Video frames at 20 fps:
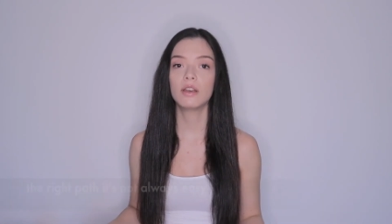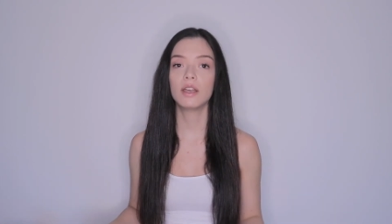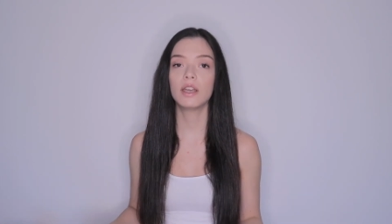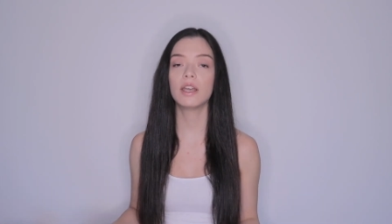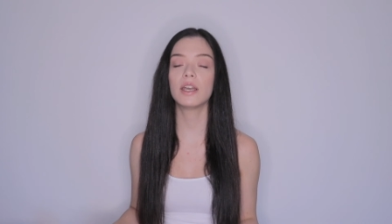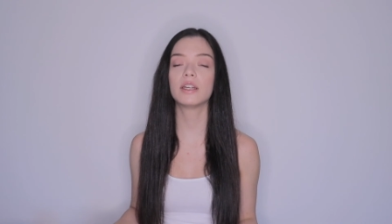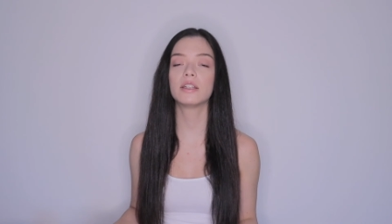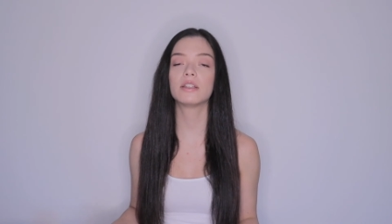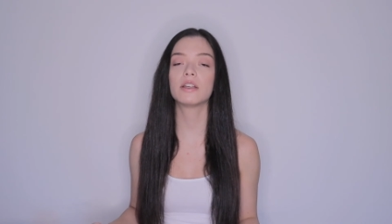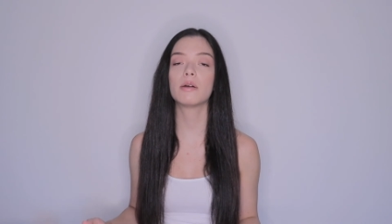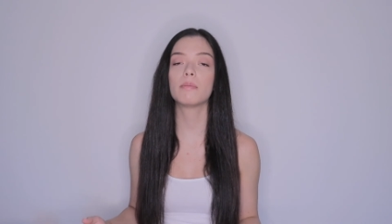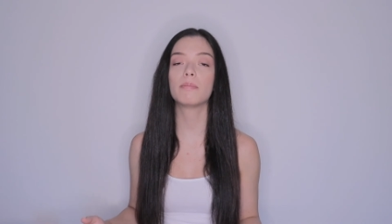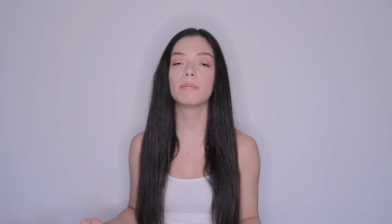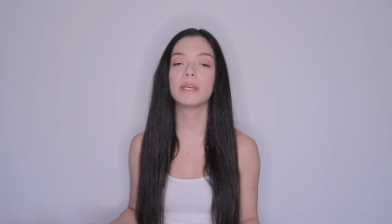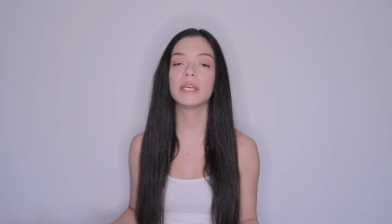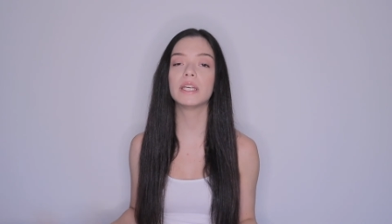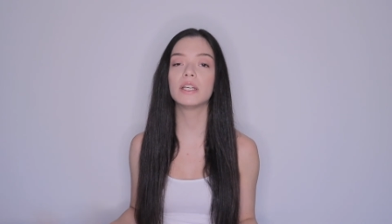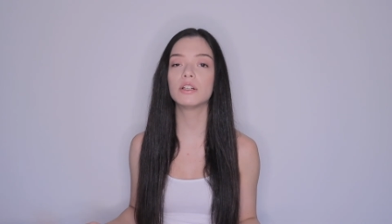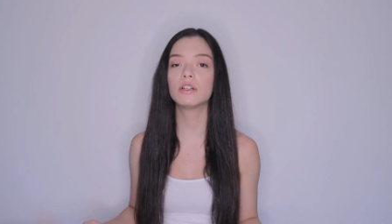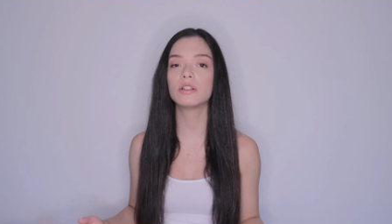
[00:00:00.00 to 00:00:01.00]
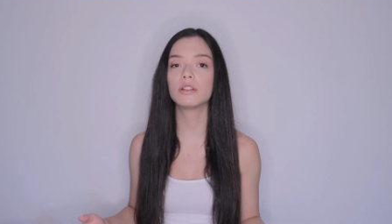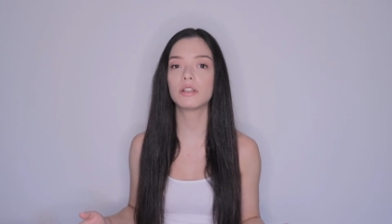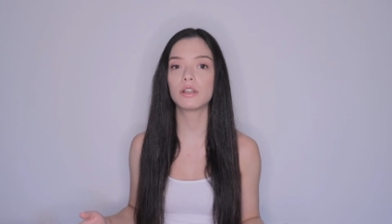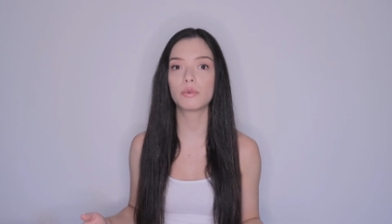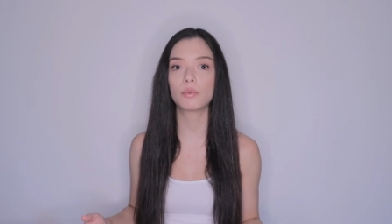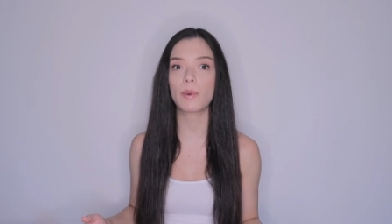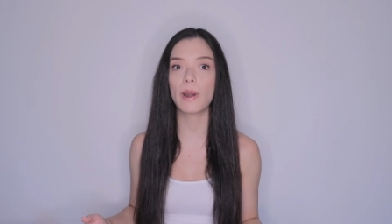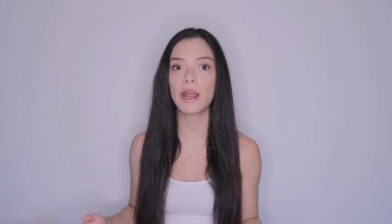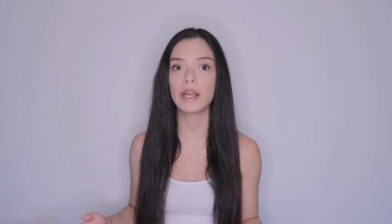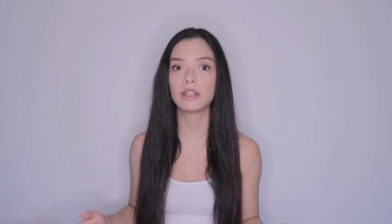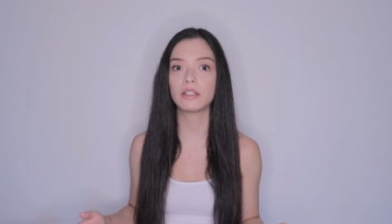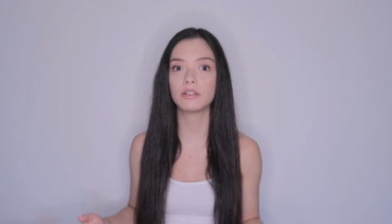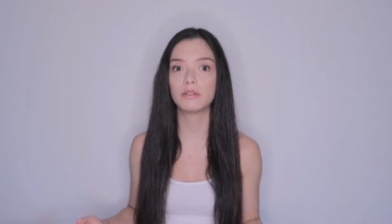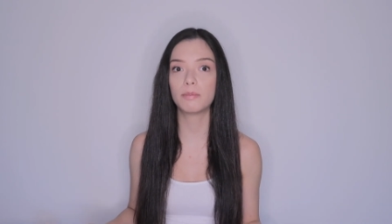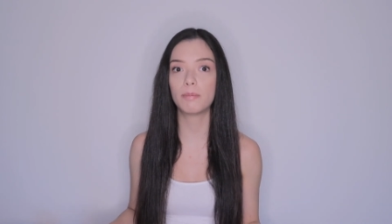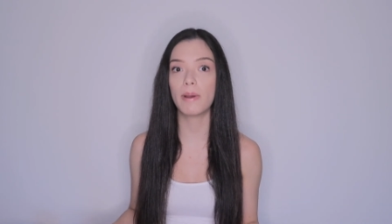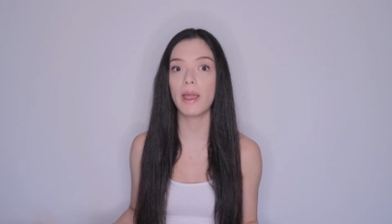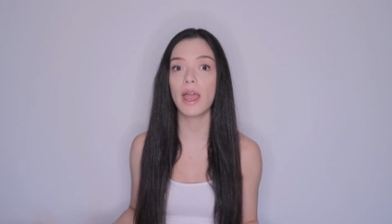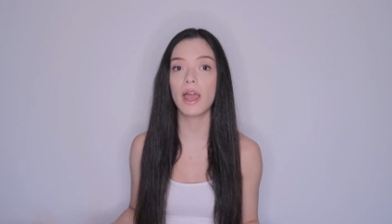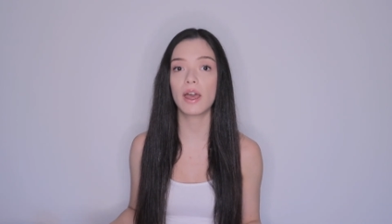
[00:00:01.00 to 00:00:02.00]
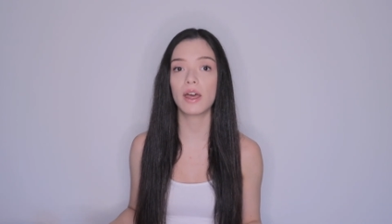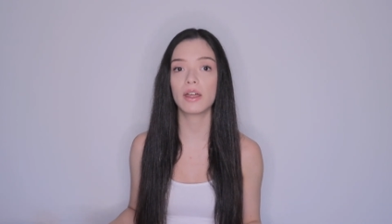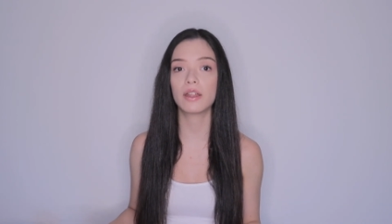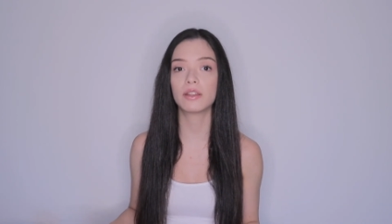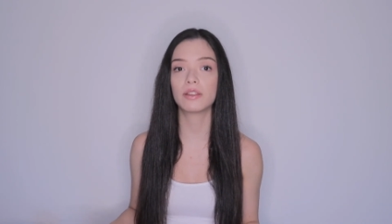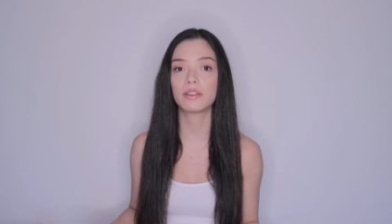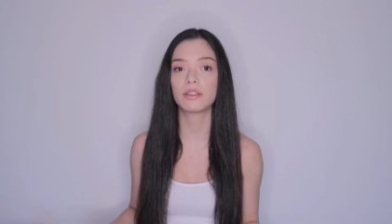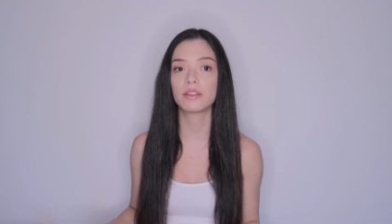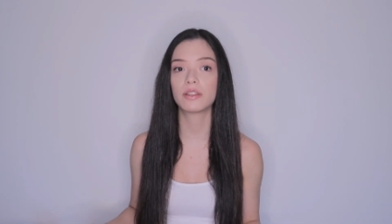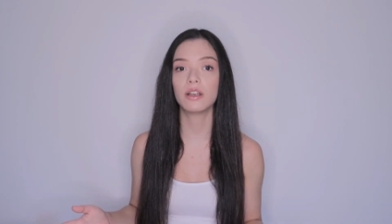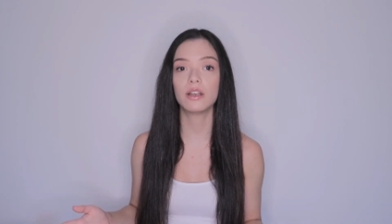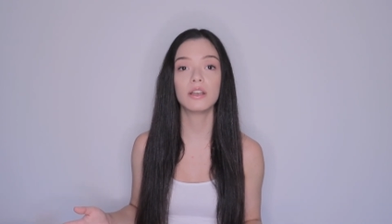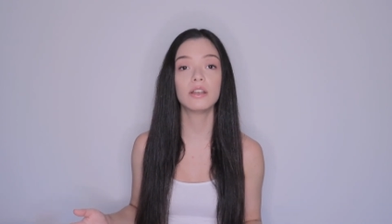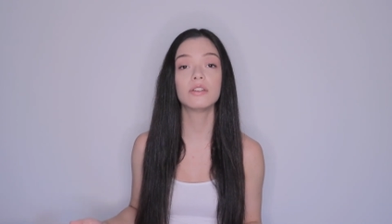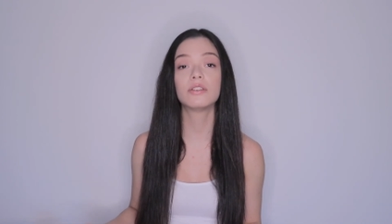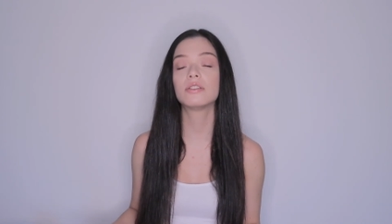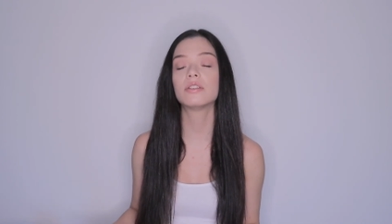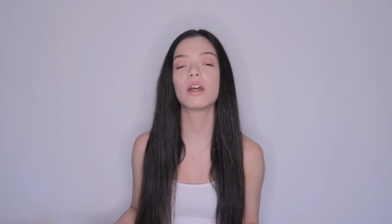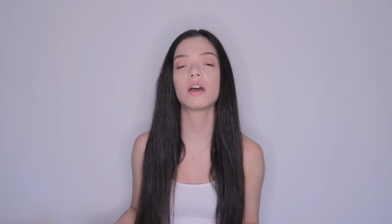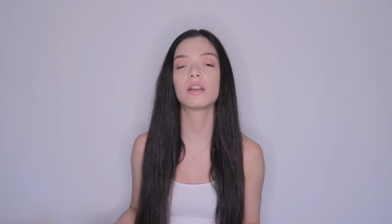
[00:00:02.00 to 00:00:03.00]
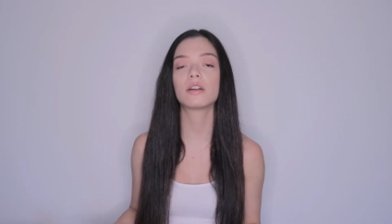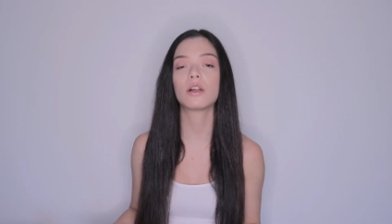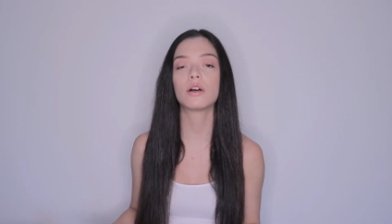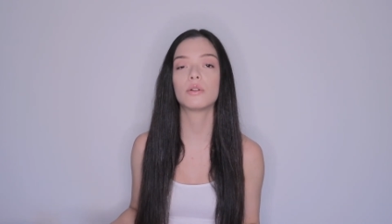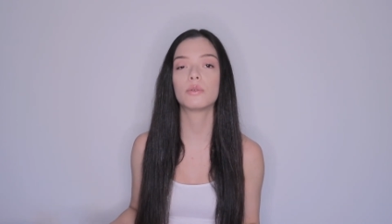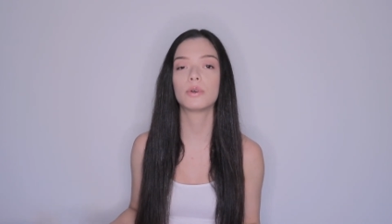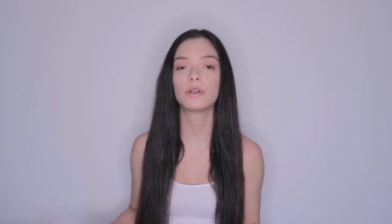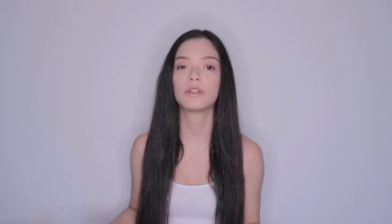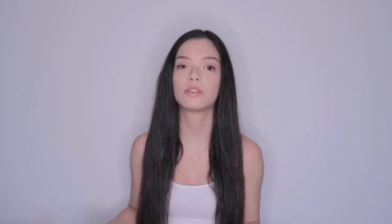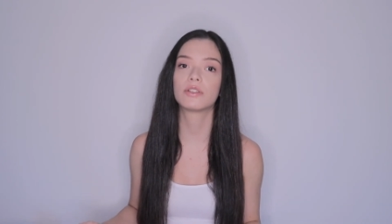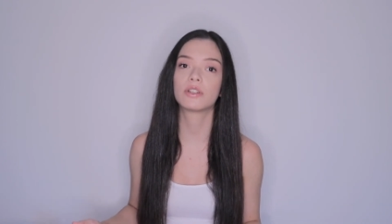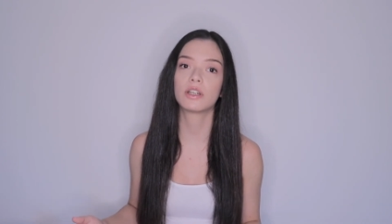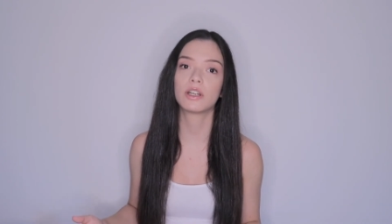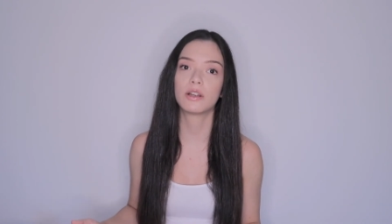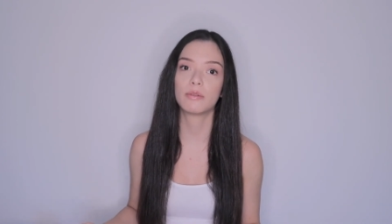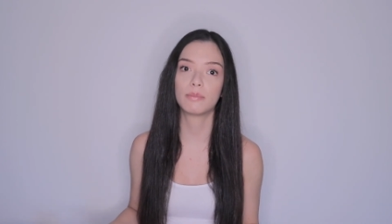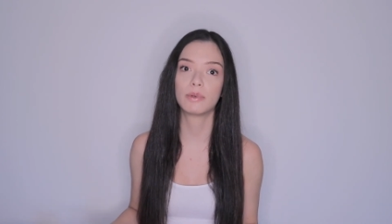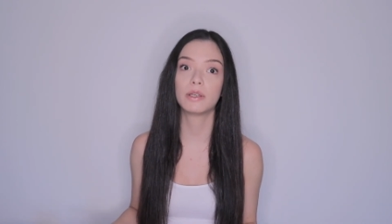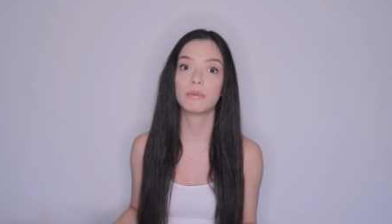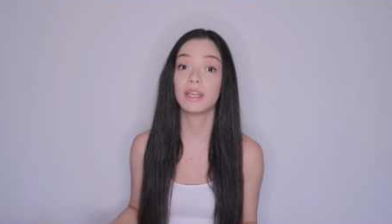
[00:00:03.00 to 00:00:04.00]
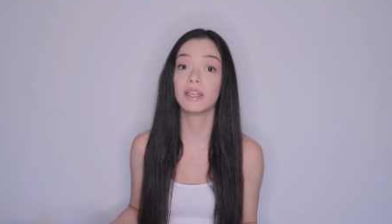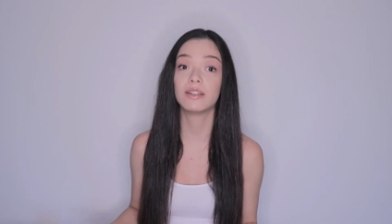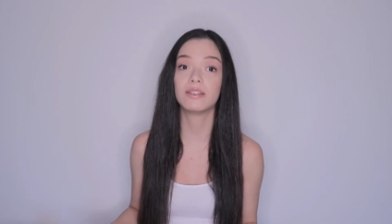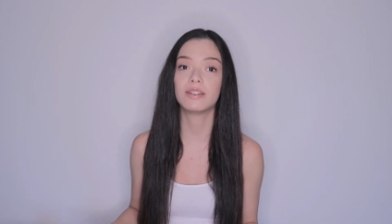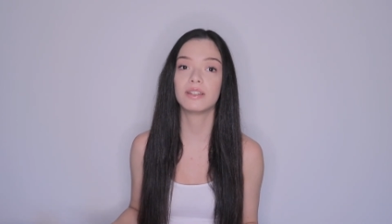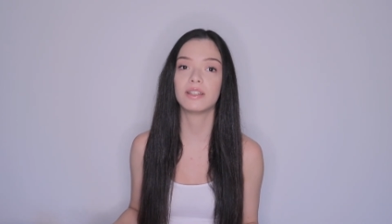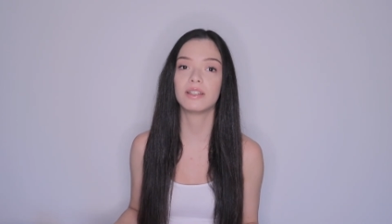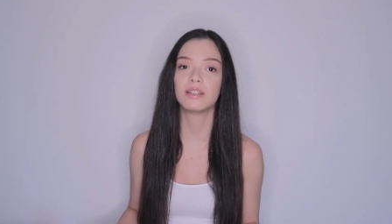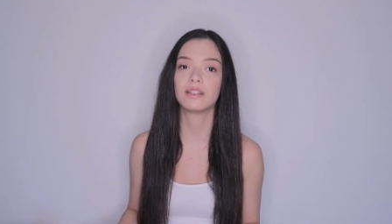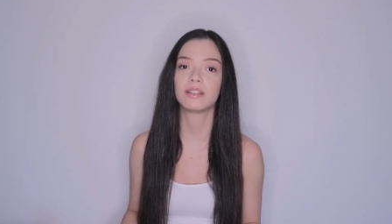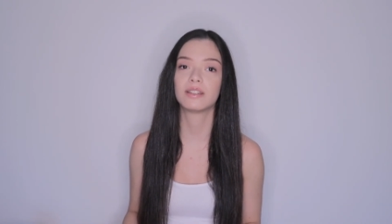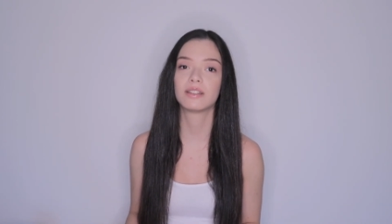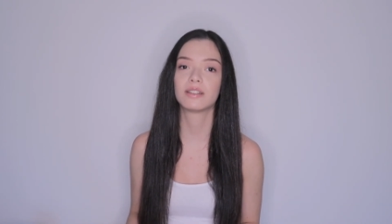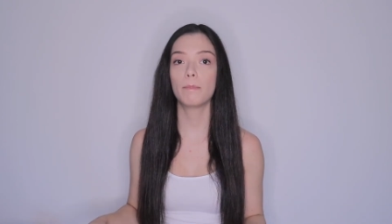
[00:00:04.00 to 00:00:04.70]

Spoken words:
And being on the right path is not always going to be easy.